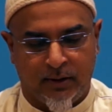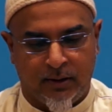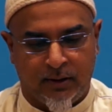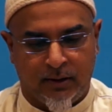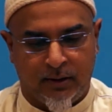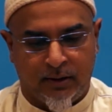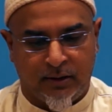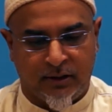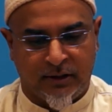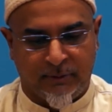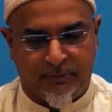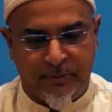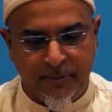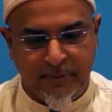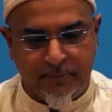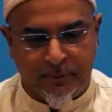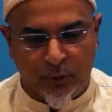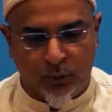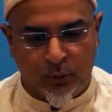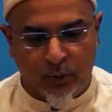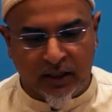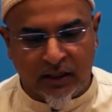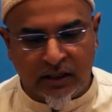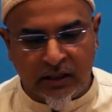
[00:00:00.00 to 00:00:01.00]
The people
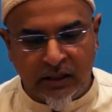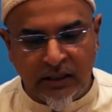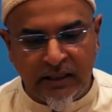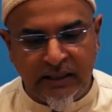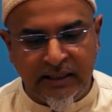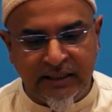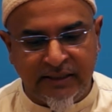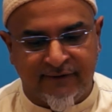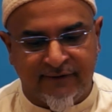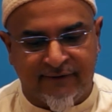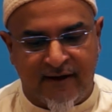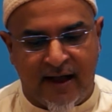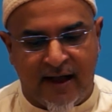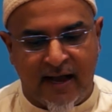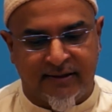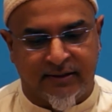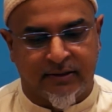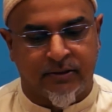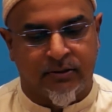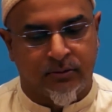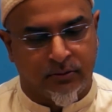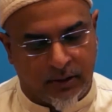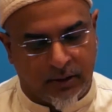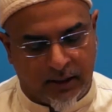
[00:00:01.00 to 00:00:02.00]
were clearly divided,
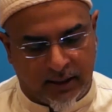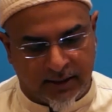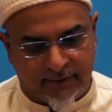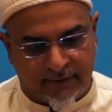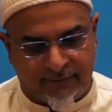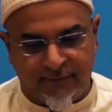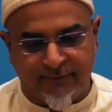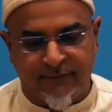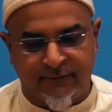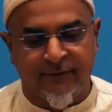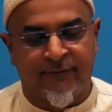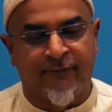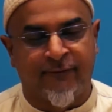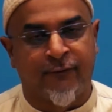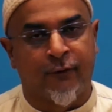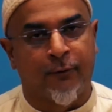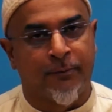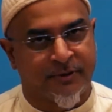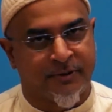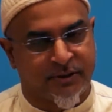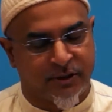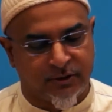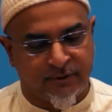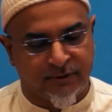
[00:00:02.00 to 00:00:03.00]

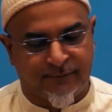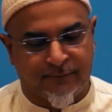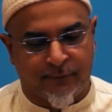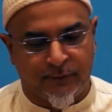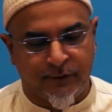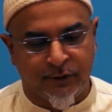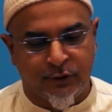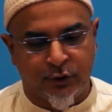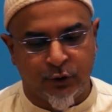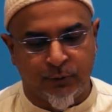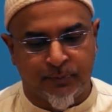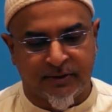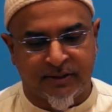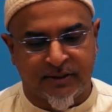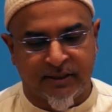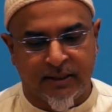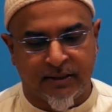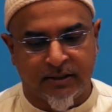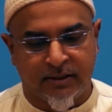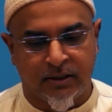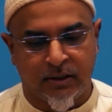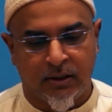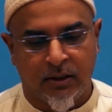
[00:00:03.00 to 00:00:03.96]
54% to 42%,